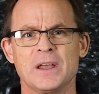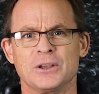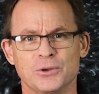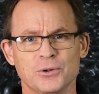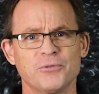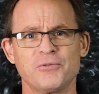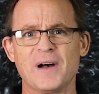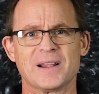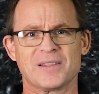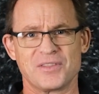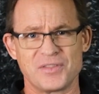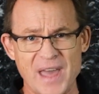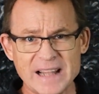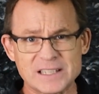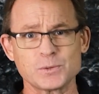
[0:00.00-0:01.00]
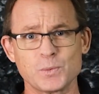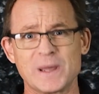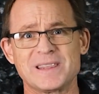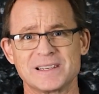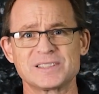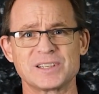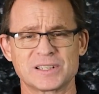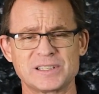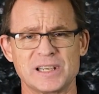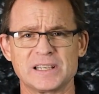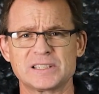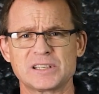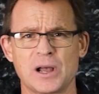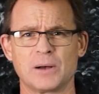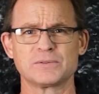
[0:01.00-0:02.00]
You'll find that's where the success
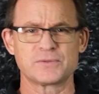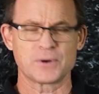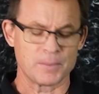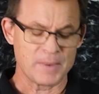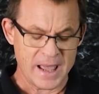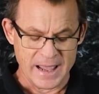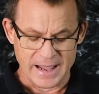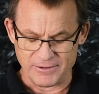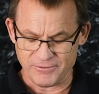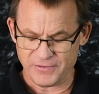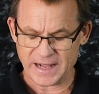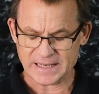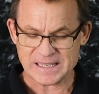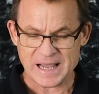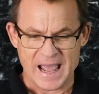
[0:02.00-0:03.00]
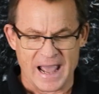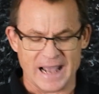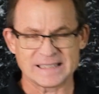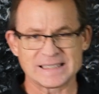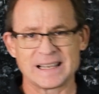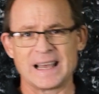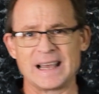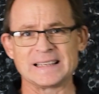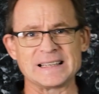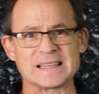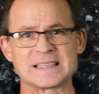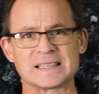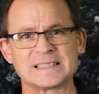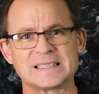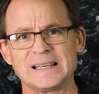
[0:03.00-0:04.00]
comes from. In fact, as a
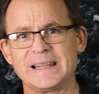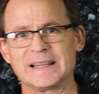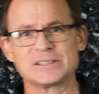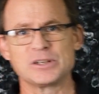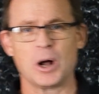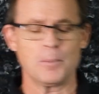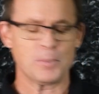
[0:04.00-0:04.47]
silly example,